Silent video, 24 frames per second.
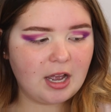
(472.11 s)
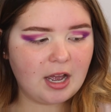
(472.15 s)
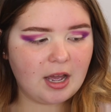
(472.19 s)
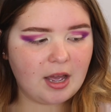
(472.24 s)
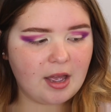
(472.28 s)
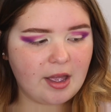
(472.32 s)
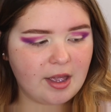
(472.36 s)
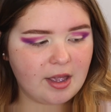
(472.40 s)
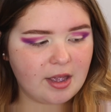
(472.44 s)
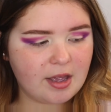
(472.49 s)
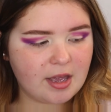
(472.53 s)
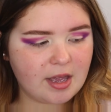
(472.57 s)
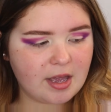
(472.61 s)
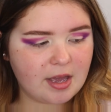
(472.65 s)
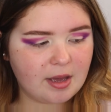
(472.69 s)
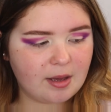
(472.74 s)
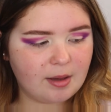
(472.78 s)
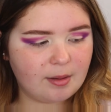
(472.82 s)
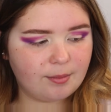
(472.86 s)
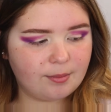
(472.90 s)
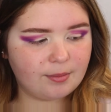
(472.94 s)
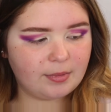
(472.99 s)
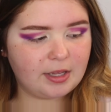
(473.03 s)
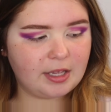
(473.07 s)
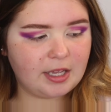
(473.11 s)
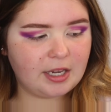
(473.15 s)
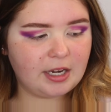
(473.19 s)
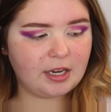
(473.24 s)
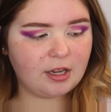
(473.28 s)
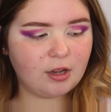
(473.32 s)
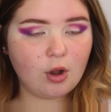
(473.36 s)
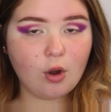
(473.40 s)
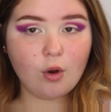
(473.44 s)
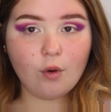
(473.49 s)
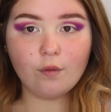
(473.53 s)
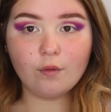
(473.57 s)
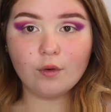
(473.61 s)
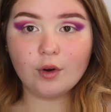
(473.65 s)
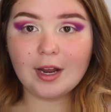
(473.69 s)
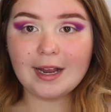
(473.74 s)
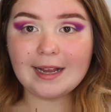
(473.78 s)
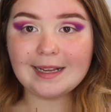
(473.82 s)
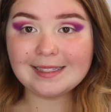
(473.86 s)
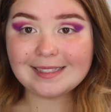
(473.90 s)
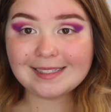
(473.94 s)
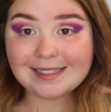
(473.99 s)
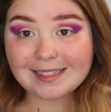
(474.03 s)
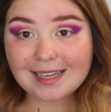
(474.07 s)
I am getting over
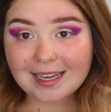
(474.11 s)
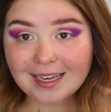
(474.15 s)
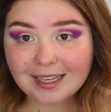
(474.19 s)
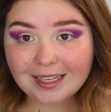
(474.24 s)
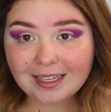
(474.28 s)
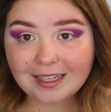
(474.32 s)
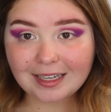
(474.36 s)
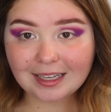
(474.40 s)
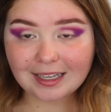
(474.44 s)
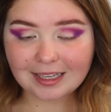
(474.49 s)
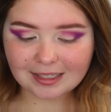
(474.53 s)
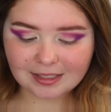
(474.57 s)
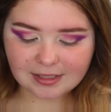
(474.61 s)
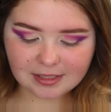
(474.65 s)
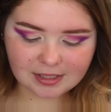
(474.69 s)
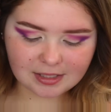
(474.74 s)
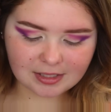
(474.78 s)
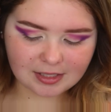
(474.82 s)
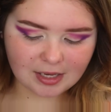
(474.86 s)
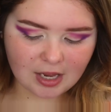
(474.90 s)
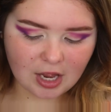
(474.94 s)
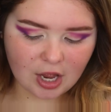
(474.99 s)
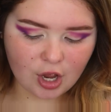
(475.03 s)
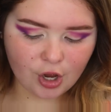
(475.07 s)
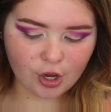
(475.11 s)
a sickness.